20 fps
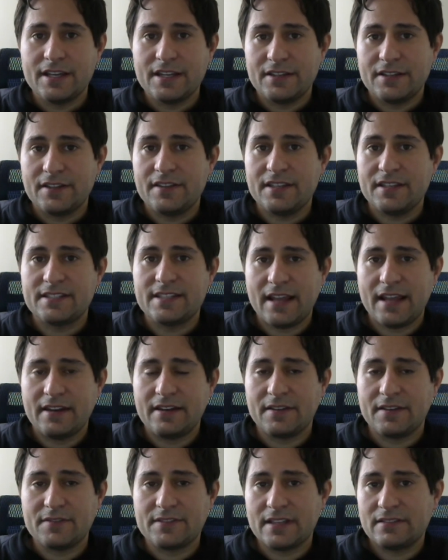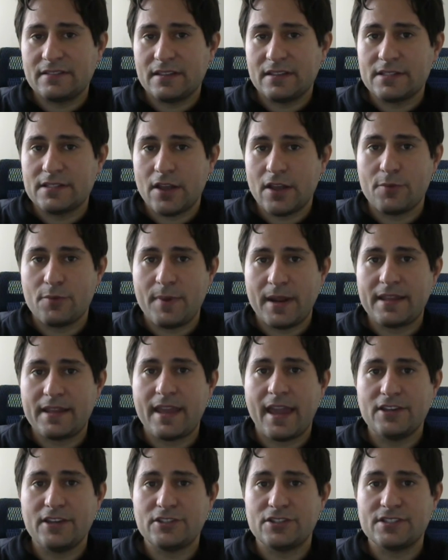to these sedatives and to these other
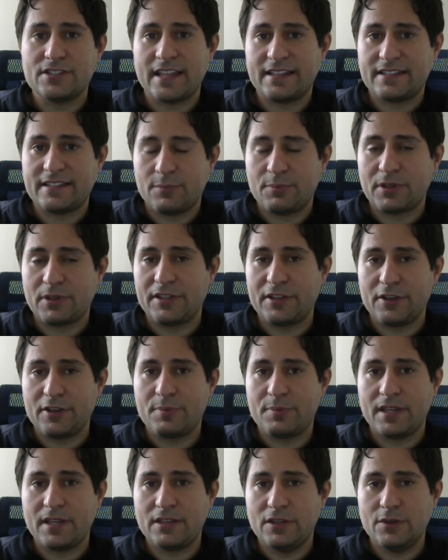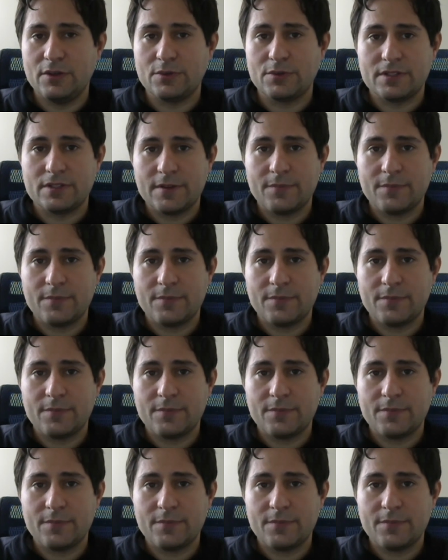medications that typically are being used.